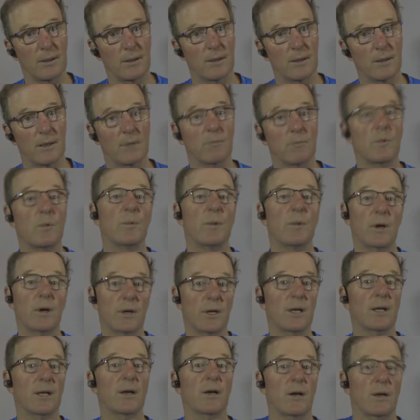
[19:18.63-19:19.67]
and we better
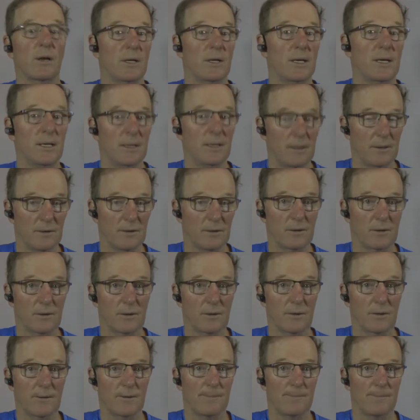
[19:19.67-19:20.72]
get on his.
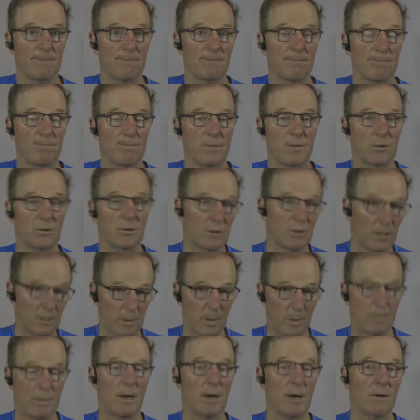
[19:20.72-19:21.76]
You try to
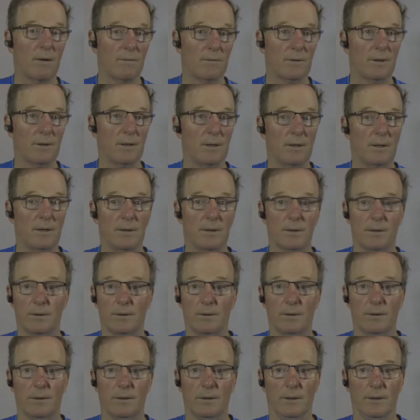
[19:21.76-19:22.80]
be powerful here,
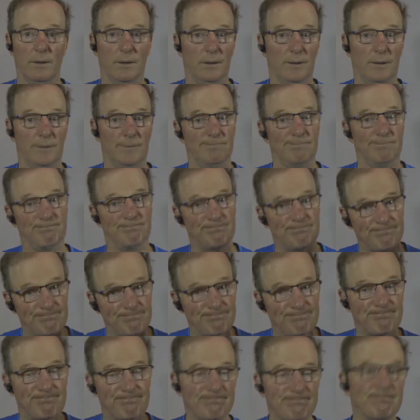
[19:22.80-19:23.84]

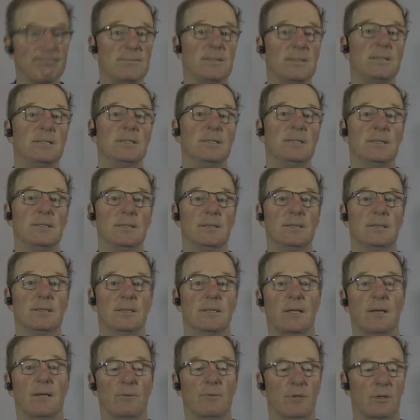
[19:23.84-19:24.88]

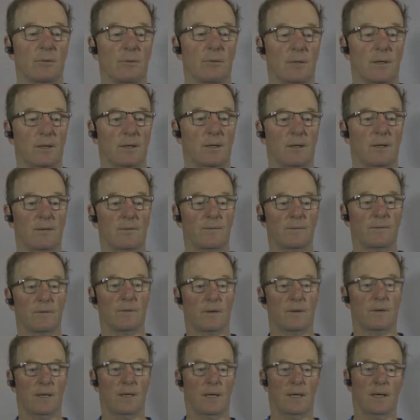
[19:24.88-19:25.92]
it's not what you want a gun
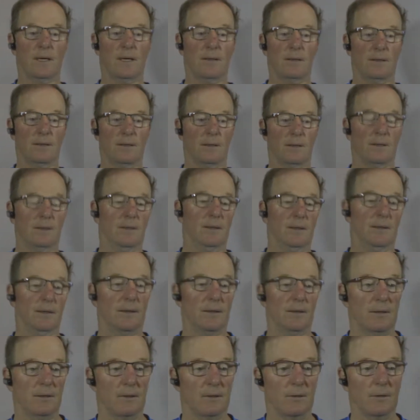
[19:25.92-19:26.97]
for. And,
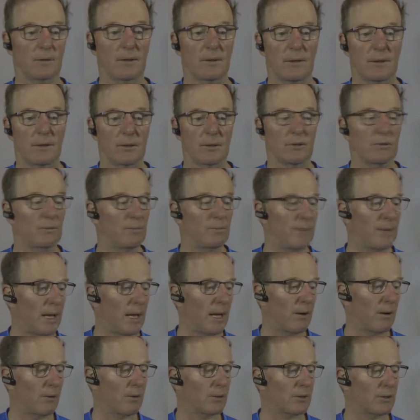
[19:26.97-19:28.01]
the issue of
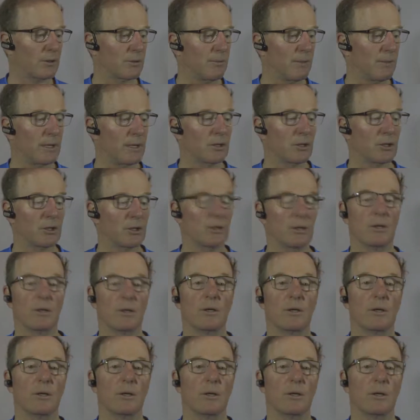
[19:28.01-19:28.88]
power, it's mentioned